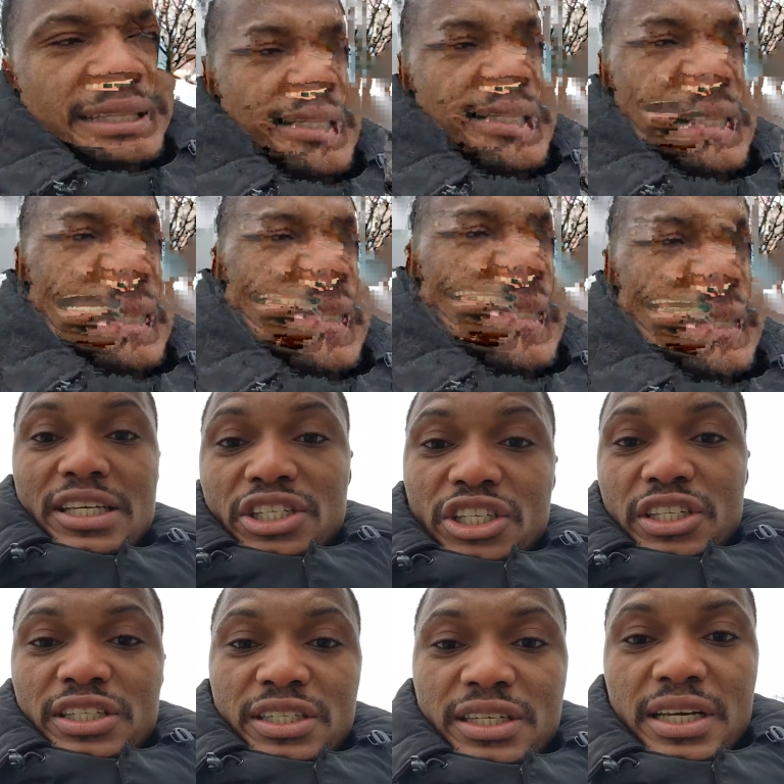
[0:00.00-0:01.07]
your
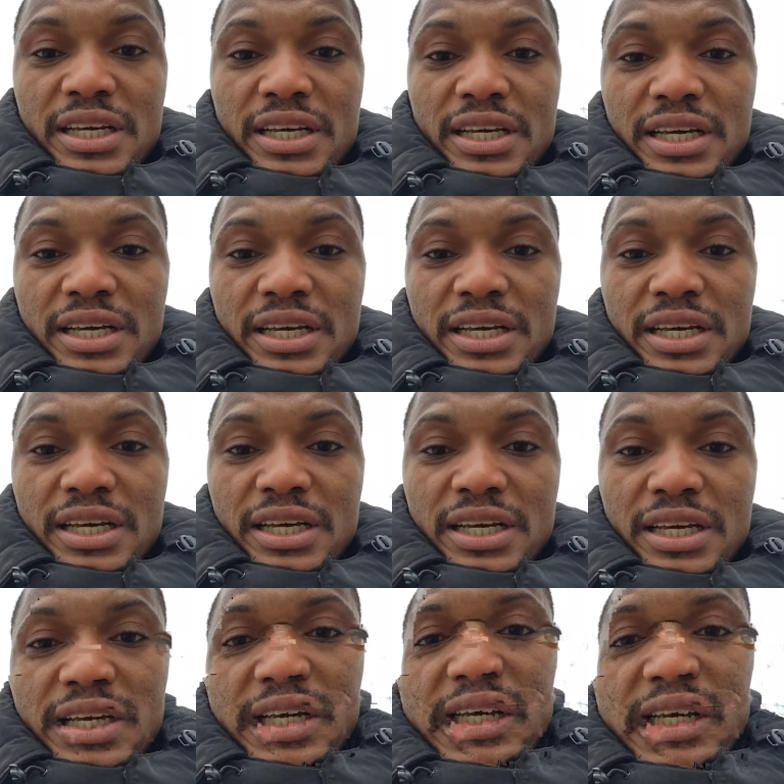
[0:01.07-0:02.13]
attention
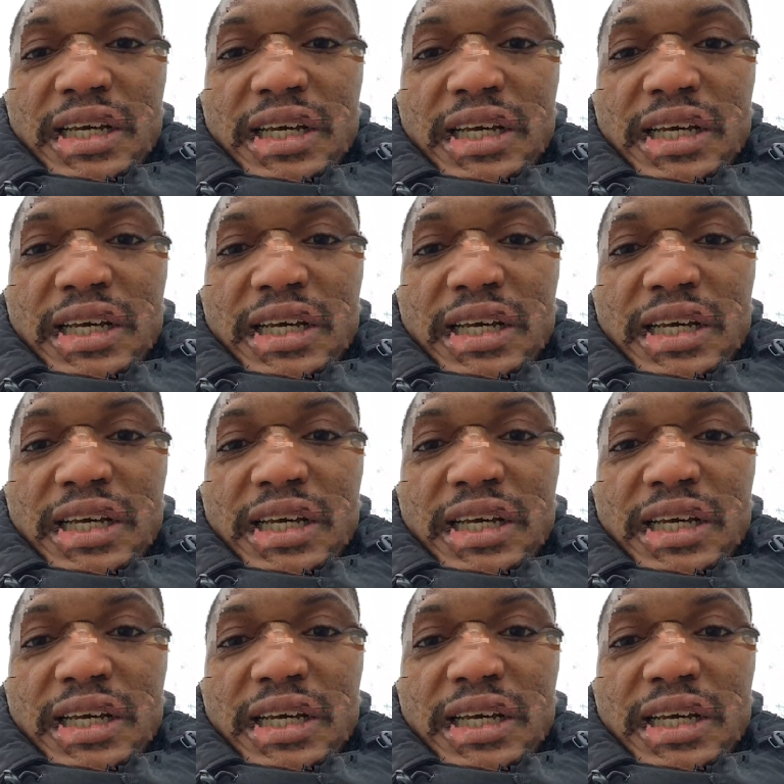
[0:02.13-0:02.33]
to know